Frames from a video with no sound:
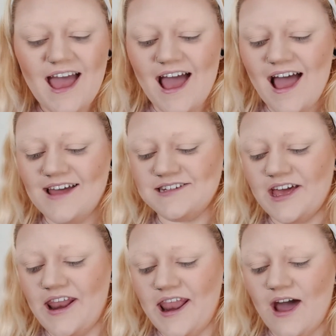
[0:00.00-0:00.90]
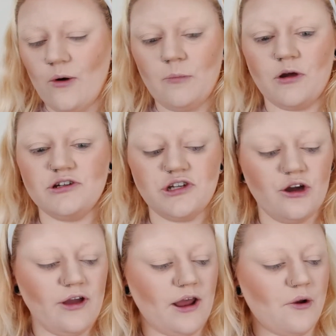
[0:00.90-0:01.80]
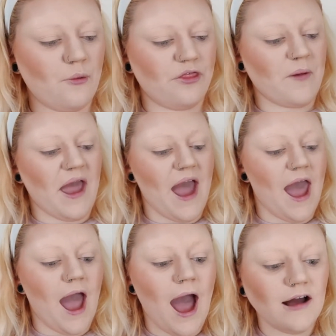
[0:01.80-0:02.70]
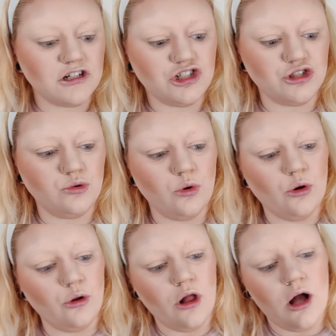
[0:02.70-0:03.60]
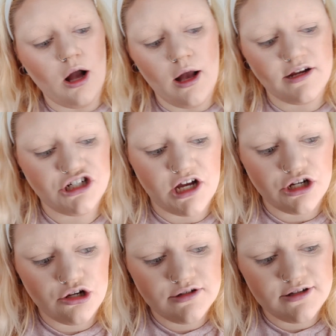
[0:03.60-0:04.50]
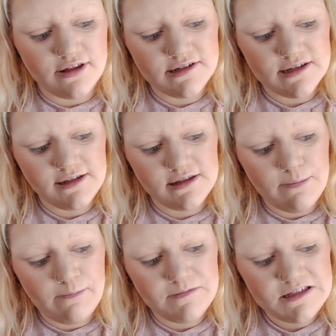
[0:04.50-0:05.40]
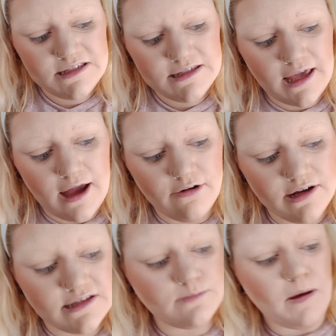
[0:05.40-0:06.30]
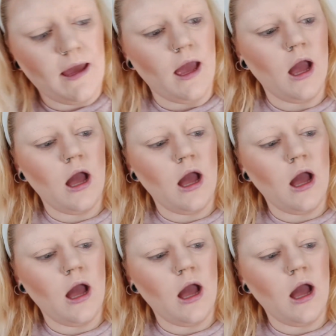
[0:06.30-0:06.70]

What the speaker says: And now I'm going to go in with my actual eyeshadow. So this is the scariest bit.